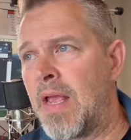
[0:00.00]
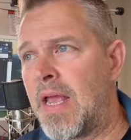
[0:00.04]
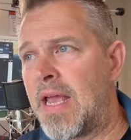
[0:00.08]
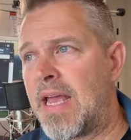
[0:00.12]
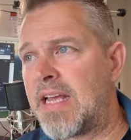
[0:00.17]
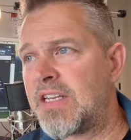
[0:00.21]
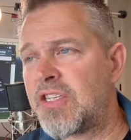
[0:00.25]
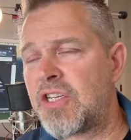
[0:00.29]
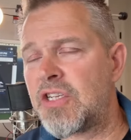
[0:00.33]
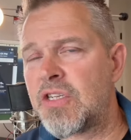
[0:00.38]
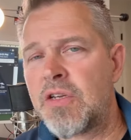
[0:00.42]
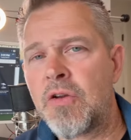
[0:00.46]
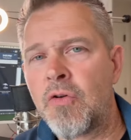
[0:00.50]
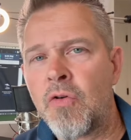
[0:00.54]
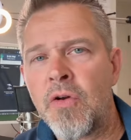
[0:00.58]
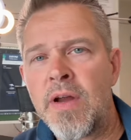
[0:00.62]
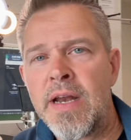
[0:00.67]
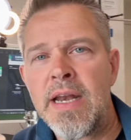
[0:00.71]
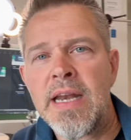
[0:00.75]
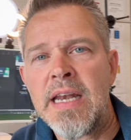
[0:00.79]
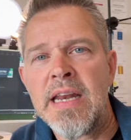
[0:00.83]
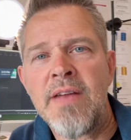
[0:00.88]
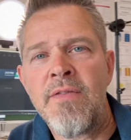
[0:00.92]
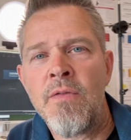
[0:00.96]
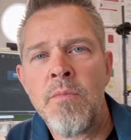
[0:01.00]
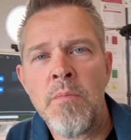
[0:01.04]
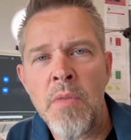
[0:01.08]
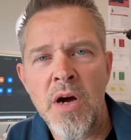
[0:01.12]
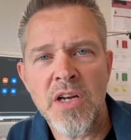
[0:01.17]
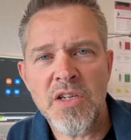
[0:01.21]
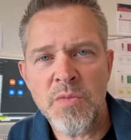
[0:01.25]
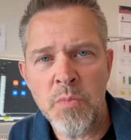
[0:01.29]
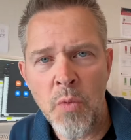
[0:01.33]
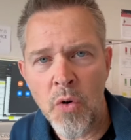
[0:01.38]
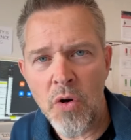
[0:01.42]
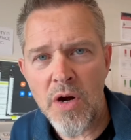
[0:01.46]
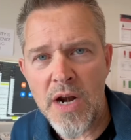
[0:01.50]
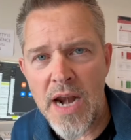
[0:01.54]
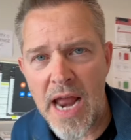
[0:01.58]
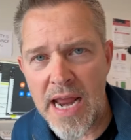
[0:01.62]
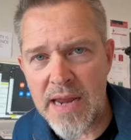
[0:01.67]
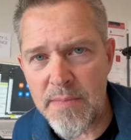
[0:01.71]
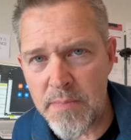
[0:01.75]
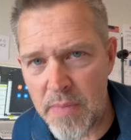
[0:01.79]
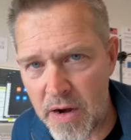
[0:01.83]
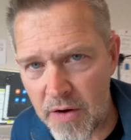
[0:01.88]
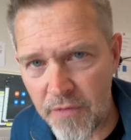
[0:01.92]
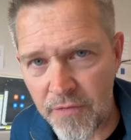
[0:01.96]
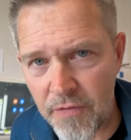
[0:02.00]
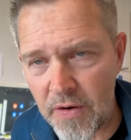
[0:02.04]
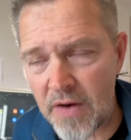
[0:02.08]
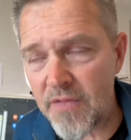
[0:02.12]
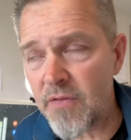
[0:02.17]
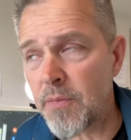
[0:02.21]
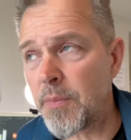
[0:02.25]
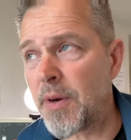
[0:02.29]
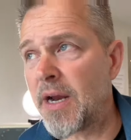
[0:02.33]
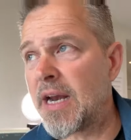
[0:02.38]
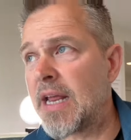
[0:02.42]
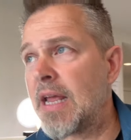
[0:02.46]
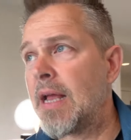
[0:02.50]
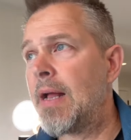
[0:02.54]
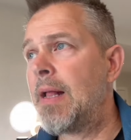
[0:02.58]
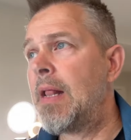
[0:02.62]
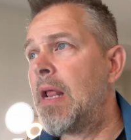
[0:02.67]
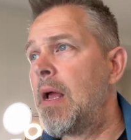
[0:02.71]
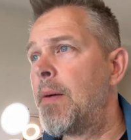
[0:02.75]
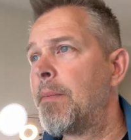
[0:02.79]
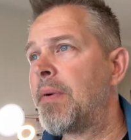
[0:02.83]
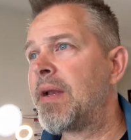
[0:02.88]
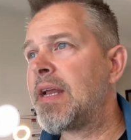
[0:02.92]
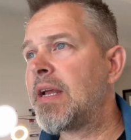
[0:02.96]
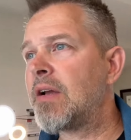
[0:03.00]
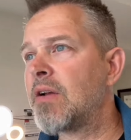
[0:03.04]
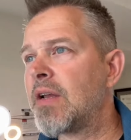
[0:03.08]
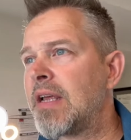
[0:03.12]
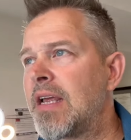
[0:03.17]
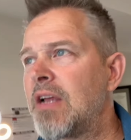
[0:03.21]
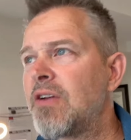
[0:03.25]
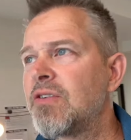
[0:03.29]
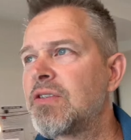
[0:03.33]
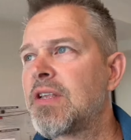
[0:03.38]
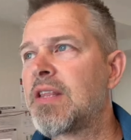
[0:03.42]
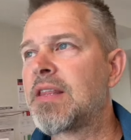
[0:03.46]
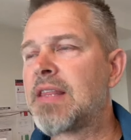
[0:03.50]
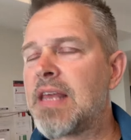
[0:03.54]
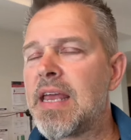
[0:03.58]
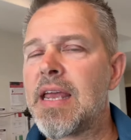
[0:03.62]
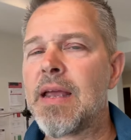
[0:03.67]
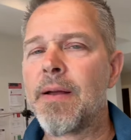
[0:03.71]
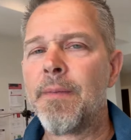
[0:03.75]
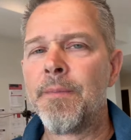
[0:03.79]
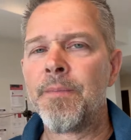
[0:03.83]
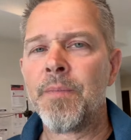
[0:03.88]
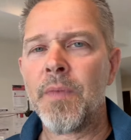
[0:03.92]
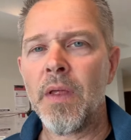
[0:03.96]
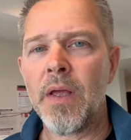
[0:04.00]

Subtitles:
It's just created even much more nightmare for everybody. But here's the thing.